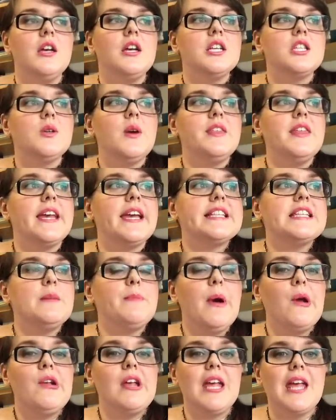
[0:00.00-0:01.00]
So I think it's
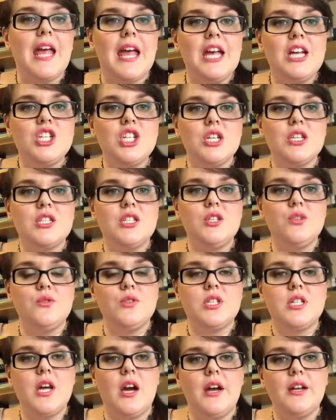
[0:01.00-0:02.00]
about engaging
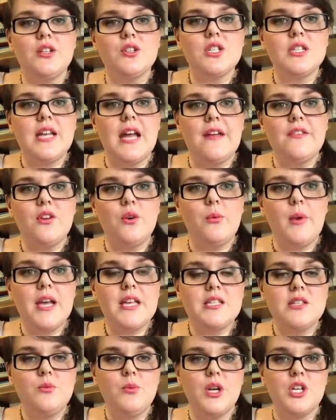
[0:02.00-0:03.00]
students to understand the
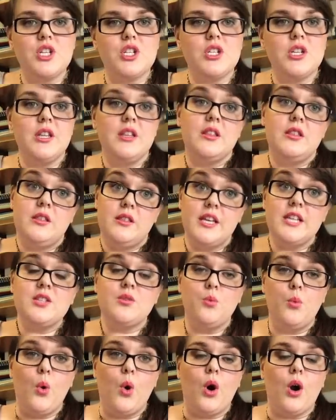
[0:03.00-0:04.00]
ways in which
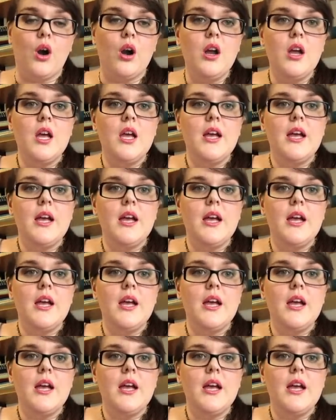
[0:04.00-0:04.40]
this war